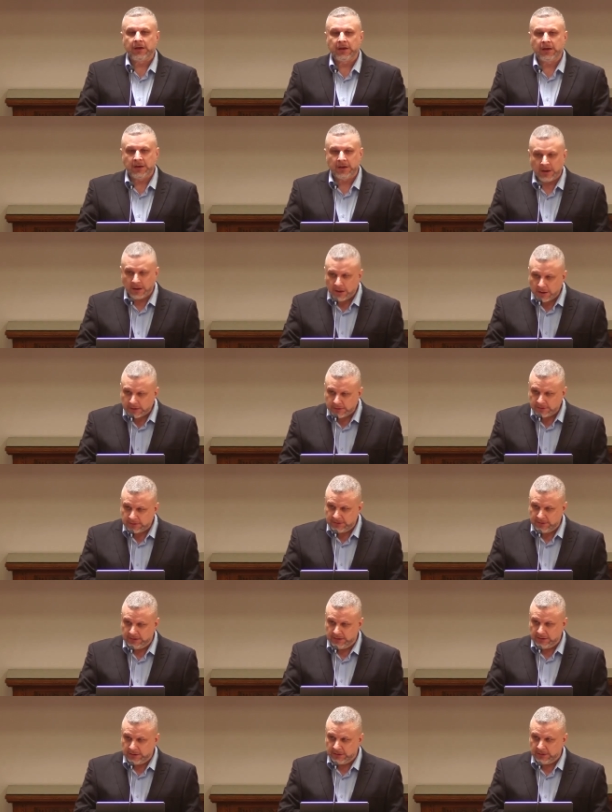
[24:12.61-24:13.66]

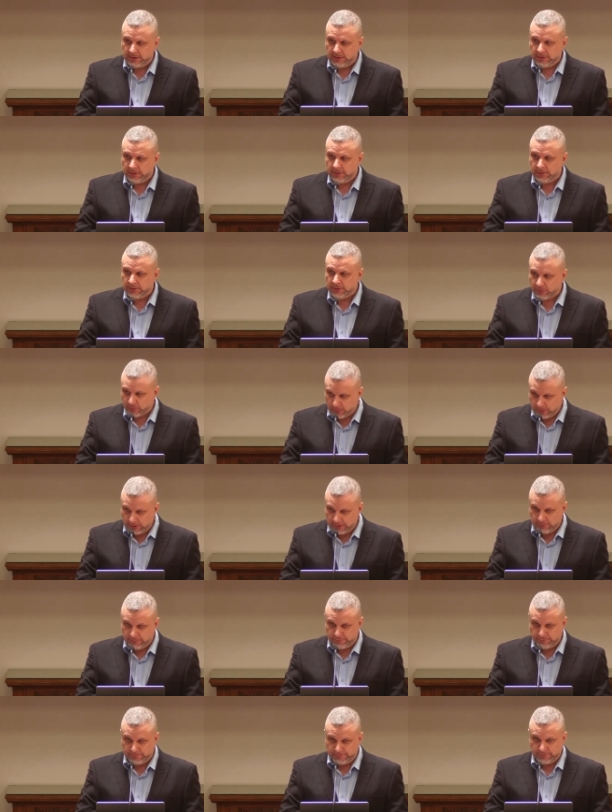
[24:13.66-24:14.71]
godly
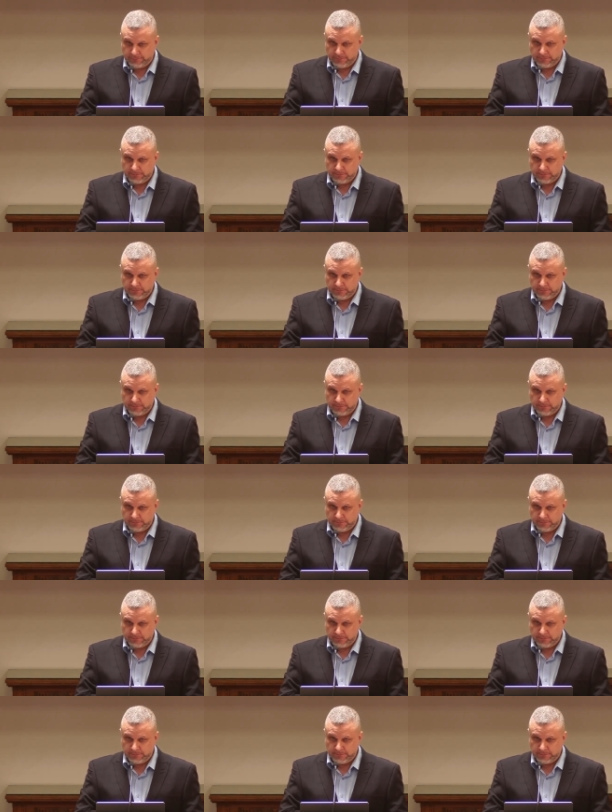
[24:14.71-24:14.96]
grief.